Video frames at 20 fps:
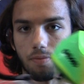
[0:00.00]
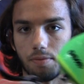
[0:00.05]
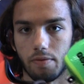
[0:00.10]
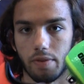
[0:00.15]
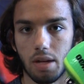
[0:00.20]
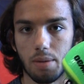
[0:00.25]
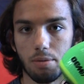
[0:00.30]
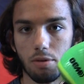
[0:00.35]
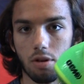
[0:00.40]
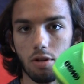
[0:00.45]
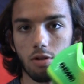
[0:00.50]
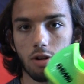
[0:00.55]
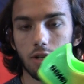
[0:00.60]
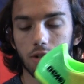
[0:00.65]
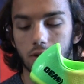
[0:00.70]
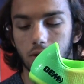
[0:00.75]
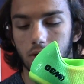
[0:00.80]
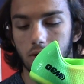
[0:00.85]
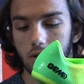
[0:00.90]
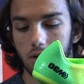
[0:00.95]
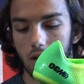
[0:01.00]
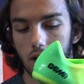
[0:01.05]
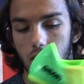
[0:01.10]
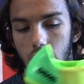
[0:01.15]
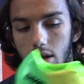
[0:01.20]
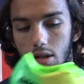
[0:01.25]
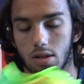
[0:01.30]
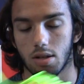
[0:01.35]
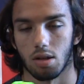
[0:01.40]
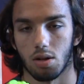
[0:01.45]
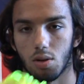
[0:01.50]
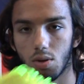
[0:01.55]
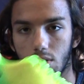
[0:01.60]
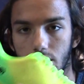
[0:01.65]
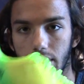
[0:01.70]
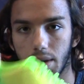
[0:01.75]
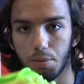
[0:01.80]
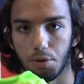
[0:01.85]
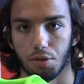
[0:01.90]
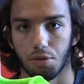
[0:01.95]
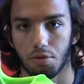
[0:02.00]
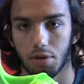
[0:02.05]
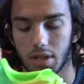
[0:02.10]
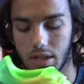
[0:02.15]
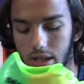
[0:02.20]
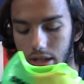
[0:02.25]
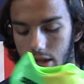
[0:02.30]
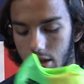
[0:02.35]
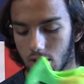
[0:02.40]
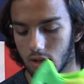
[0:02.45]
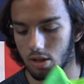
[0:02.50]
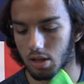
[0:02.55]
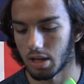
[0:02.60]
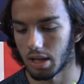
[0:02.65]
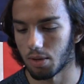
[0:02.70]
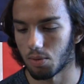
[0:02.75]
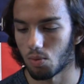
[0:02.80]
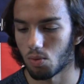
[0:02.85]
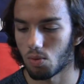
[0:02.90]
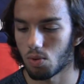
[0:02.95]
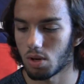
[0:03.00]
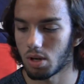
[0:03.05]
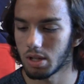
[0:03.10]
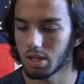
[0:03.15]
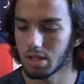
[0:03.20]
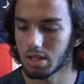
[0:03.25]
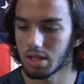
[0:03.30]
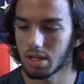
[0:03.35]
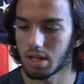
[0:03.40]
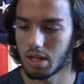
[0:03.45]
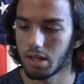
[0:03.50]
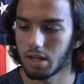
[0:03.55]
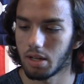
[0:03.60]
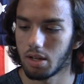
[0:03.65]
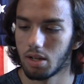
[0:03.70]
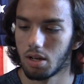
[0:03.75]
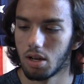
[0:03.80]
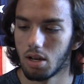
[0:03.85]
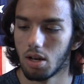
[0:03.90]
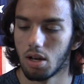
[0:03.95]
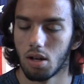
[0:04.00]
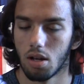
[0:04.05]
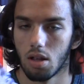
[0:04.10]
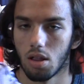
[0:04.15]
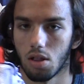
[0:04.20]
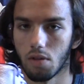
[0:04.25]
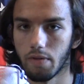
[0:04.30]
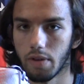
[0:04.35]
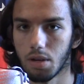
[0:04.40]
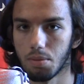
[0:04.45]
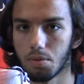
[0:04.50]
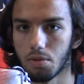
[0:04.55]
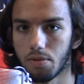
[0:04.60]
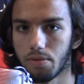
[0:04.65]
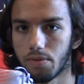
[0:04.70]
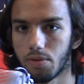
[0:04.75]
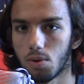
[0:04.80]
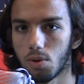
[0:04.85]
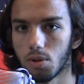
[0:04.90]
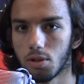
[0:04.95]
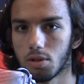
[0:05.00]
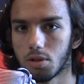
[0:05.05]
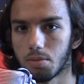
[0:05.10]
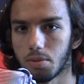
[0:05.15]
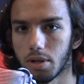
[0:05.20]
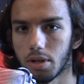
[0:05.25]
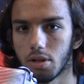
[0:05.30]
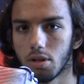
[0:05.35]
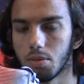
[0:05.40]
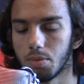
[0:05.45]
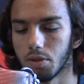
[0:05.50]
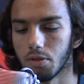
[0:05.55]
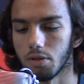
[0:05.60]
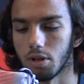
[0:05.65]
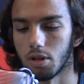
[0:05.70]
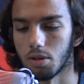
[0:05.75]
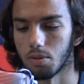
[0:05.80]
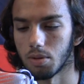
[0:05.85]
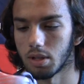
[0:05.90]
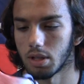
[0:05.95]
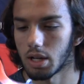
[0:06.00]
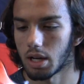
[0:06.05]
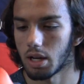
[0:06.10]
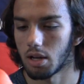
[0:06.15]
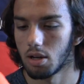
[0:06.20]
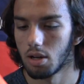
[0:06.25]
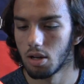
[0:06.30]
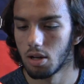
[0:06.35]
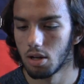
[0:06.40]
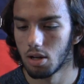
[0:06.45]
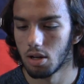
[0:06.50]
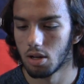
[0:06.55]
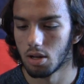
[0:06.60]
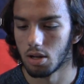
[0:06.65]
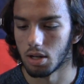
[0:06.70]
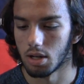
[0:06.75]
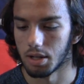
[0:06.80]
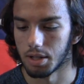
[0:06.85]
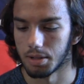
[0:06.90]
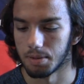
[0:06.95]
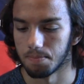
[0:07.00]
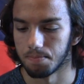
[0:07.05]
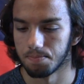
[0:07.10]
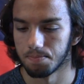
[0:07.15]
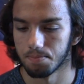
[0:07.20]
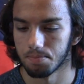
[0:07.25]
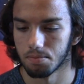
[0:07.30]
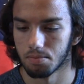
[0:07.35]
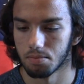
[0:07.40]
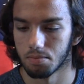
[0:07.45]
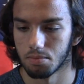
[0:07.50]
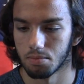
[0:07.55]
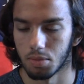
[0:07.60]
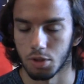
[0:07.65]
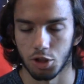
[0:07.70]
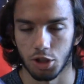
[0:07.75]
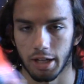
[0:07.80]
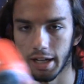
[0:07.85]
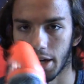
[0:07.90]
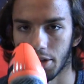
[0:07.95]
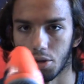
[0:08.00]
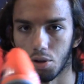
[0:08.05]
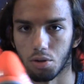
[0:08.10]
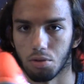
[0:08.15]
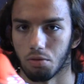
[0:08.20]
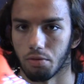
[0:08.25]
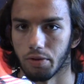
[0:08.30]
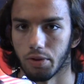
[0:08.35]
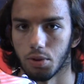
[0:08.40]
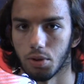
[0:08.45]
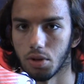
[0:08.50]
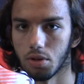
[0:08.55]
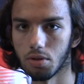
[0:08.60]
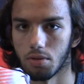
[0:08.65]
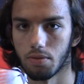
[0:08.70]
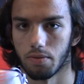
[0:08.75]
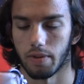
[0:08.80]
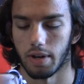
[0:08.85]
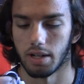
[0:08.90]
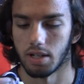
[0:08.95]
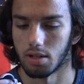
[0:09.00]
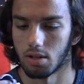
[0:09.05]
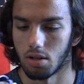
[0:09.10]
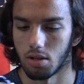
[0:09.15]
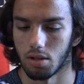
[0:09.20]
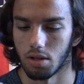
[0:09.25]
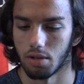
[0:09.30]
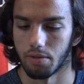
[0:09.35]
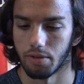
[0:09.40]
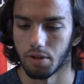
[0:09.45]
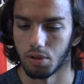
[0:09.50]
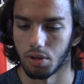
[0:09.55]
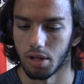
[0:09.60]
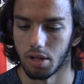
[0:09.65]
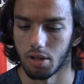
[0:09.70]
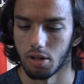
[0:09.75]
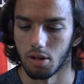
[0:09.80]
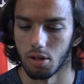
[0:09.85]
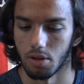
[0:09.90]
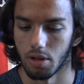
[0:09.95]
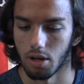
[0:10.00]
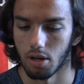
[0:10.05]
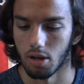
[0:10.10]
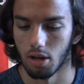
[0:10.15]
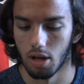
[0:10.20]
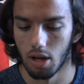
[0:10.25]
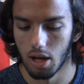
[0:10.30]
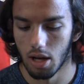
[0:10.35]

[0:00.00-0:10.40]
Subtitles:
Vapor iterations. So the Vapor 3s here, and I want to say the Vapor 4s, but I could be wrong with that. But check out the old review, you'll find out all the info you need to know there.